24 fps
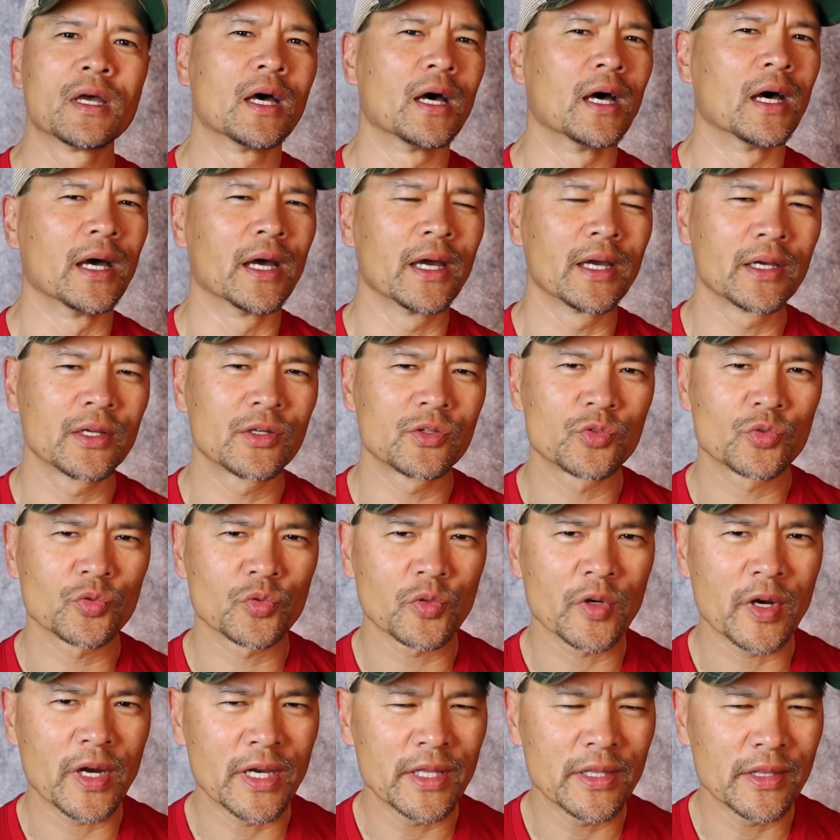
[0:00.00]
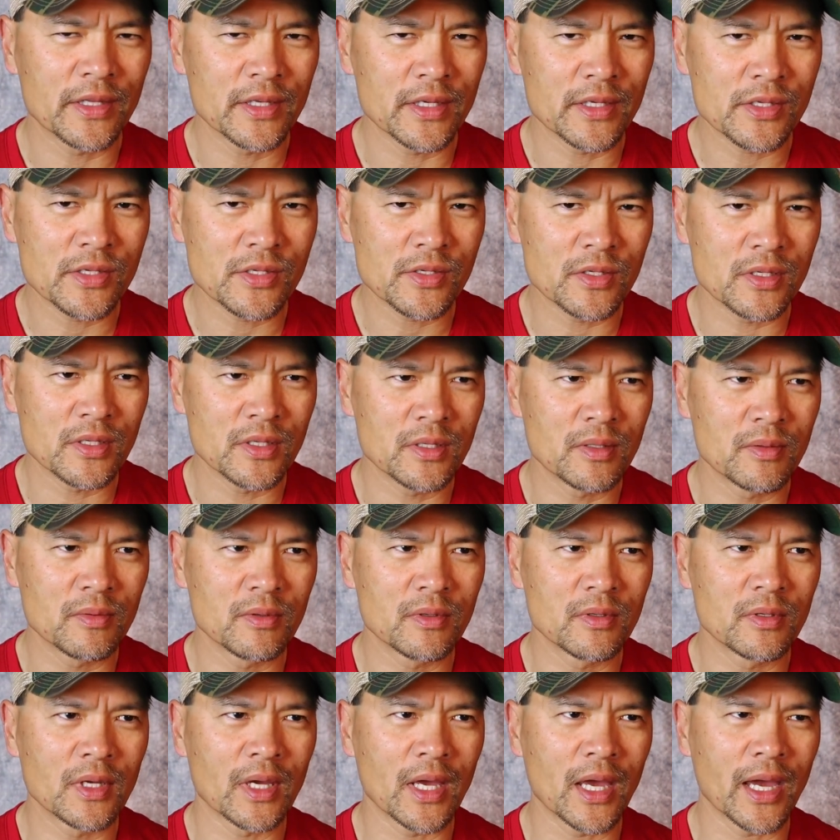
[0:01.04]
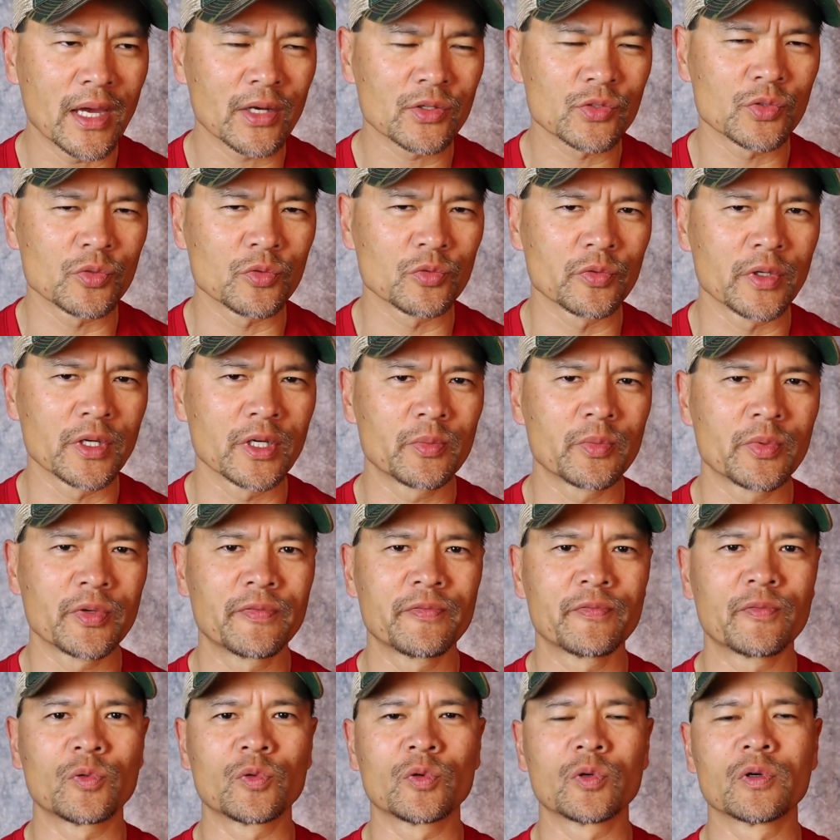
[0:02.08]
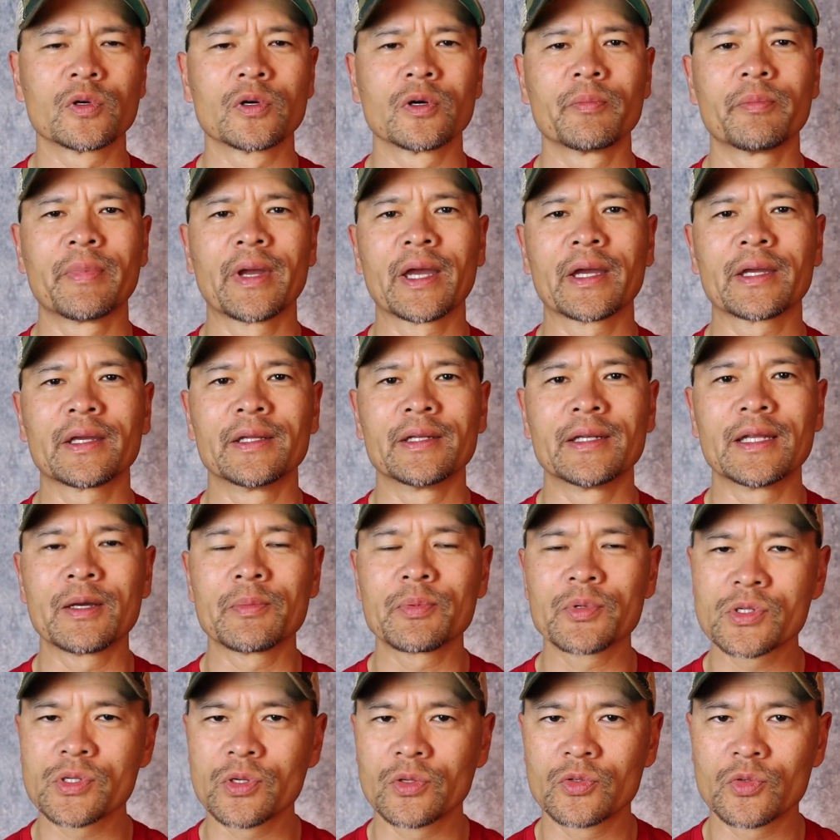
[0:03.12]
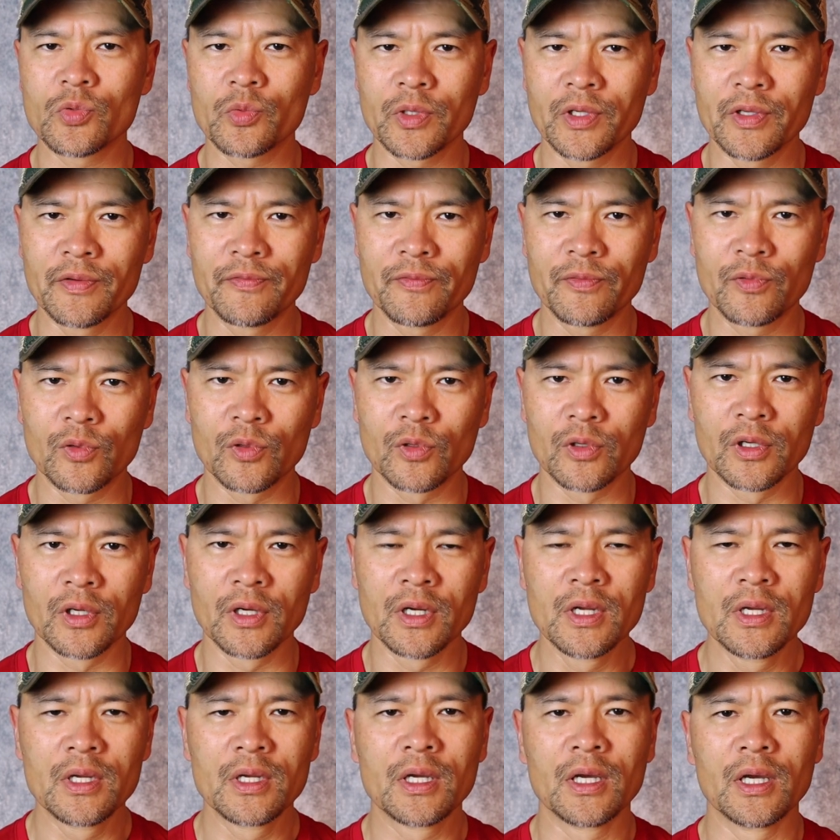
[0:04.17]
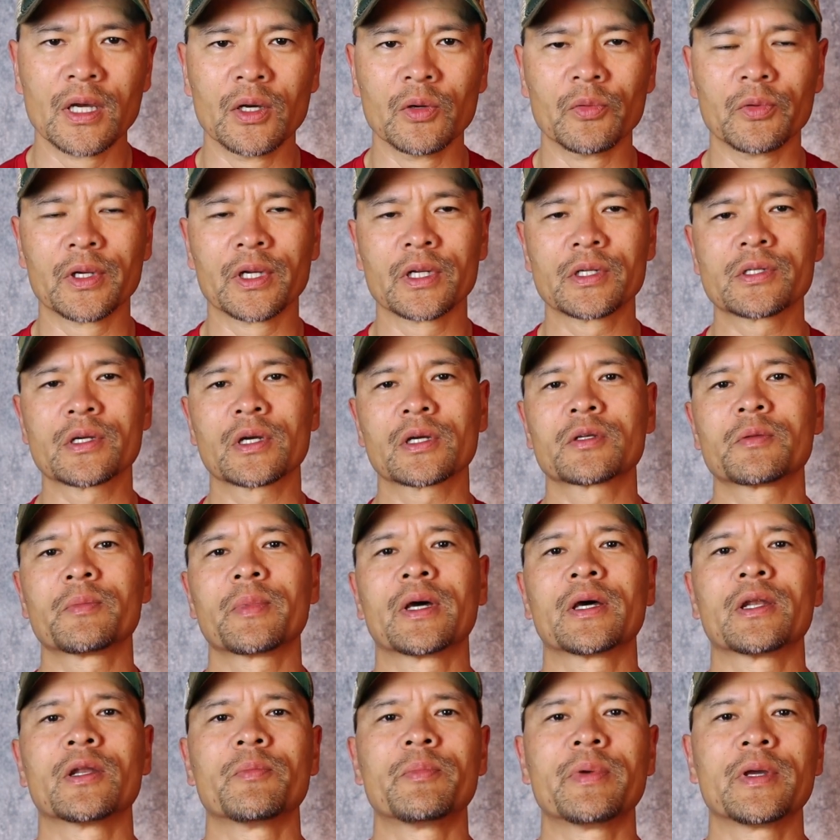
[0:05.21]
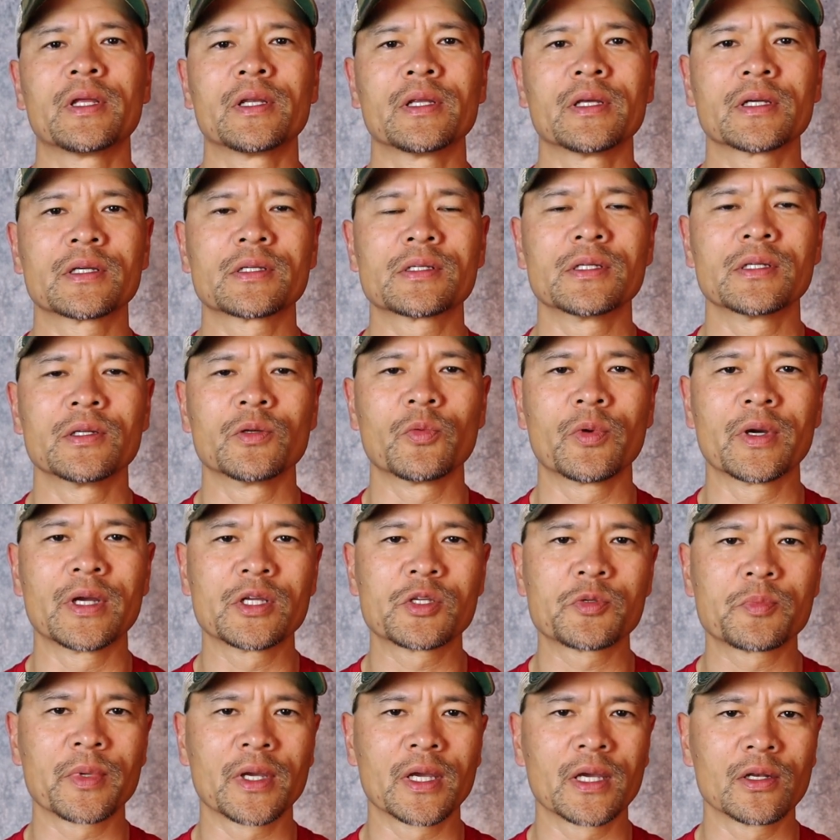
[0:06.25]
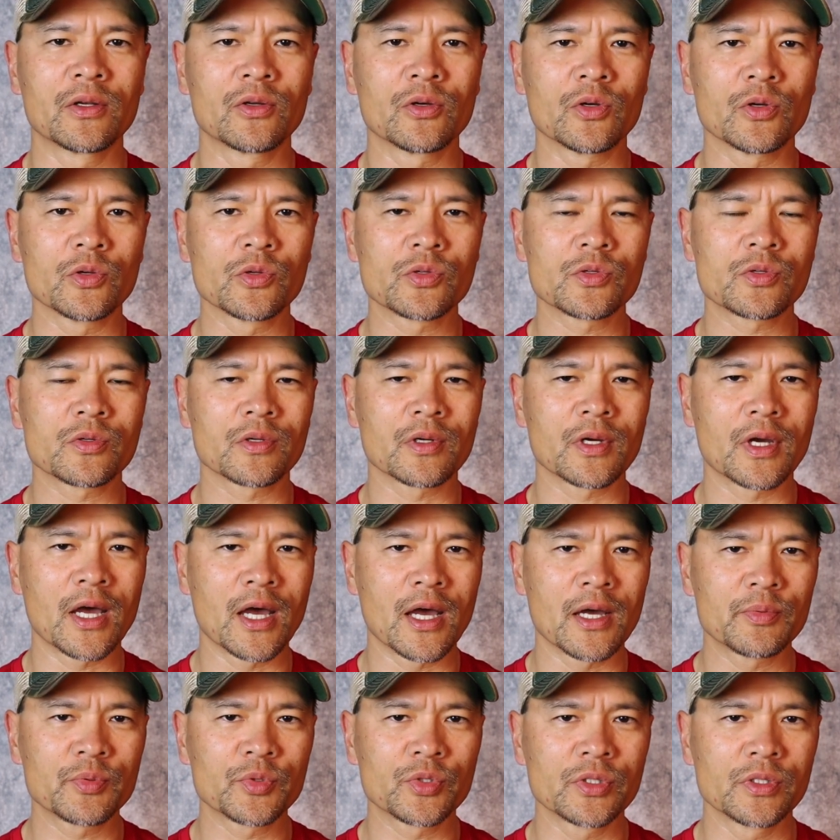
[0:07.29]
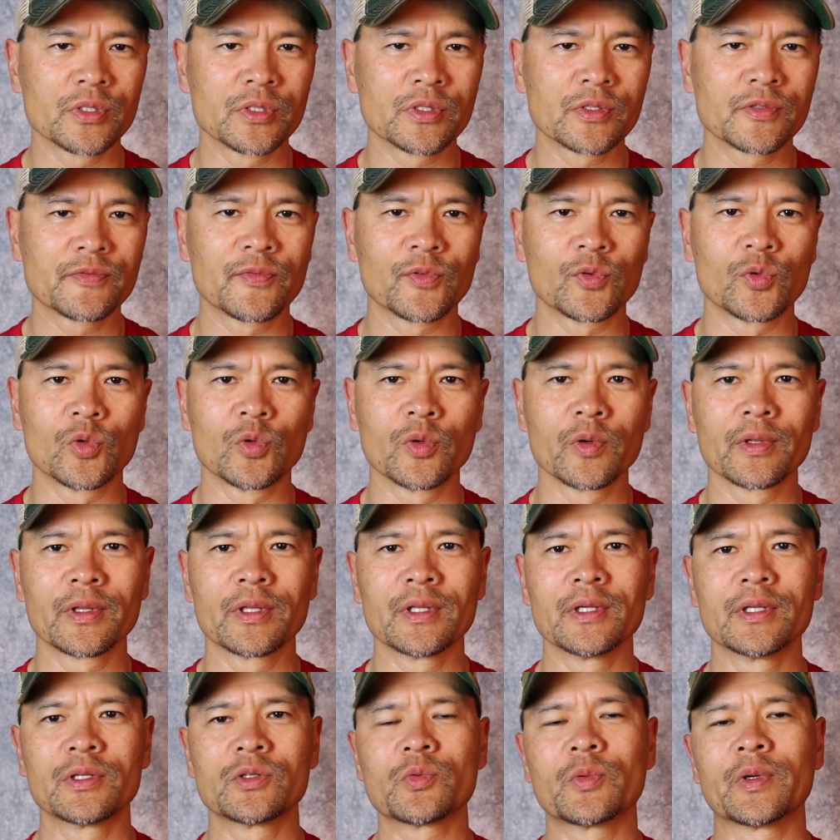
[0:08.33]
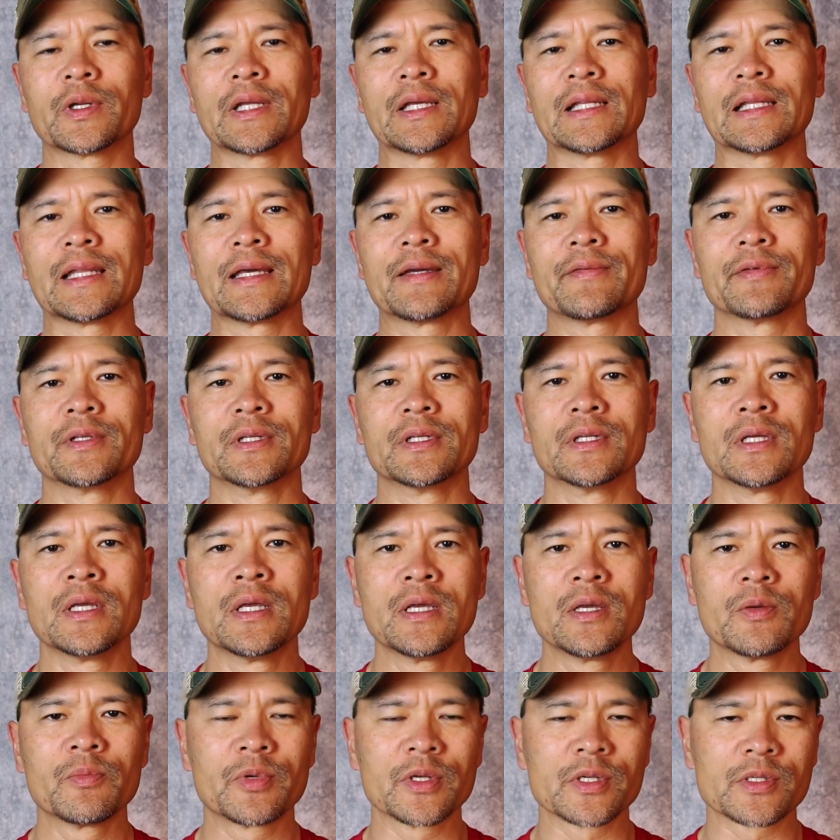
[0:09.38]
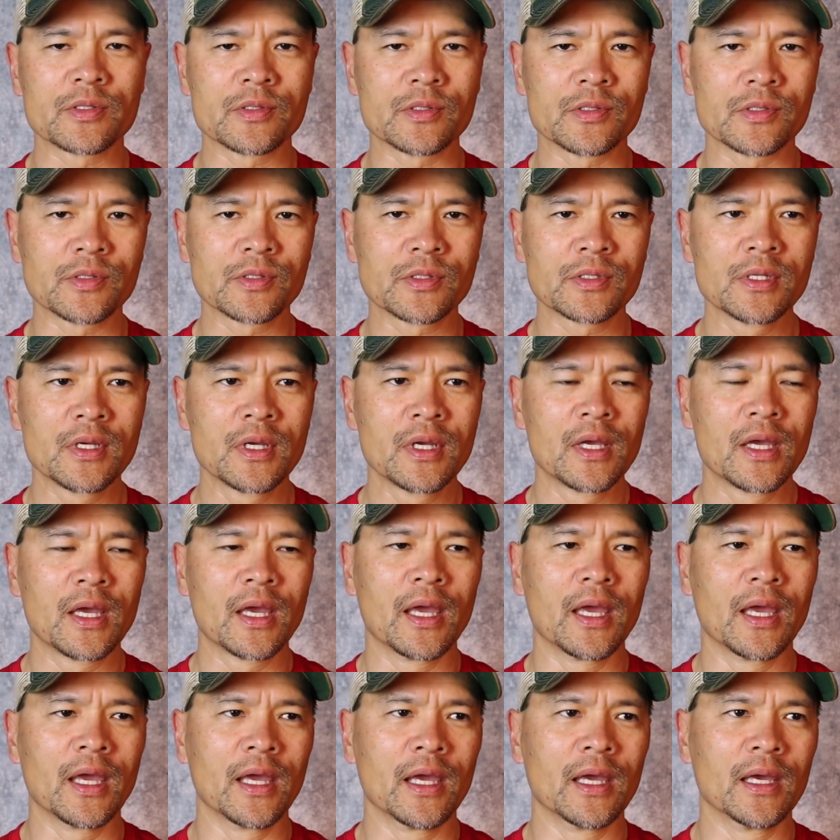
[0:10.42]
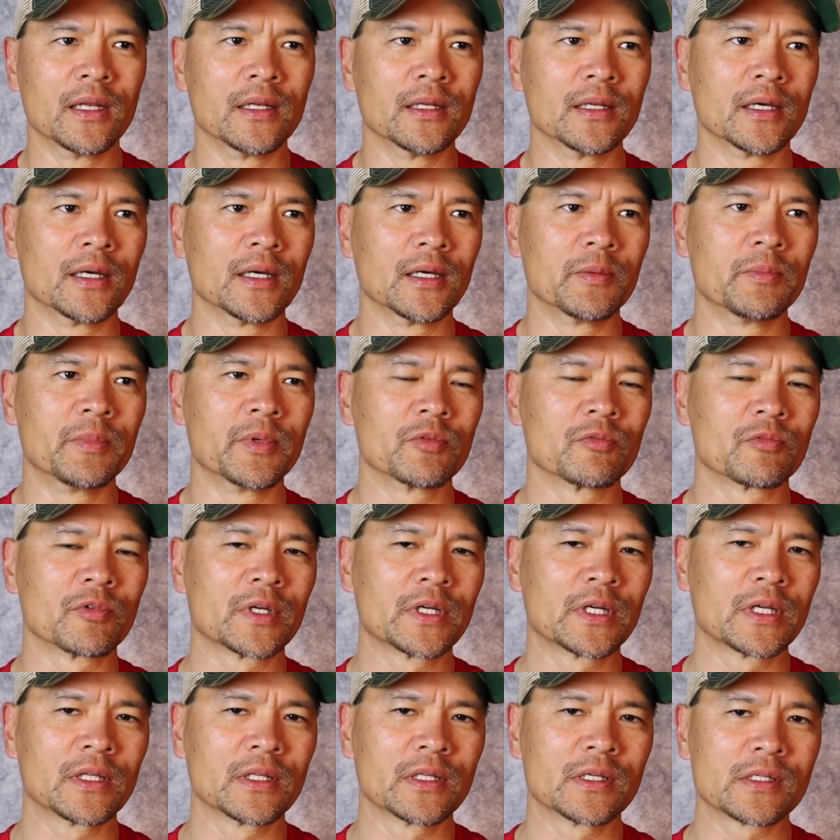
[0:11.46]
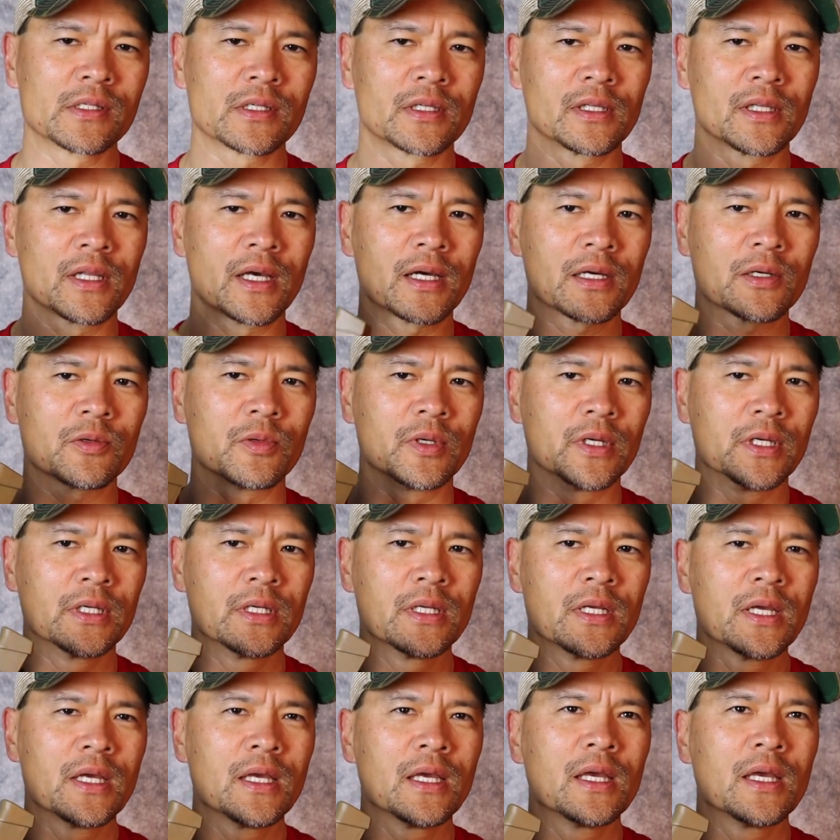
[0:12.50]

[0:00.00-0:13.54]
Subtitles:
I had tried this actual rig before back in episode 24 when I talked about appendix in the waistband holster options for the 2011 pistols, and been running this Glock one.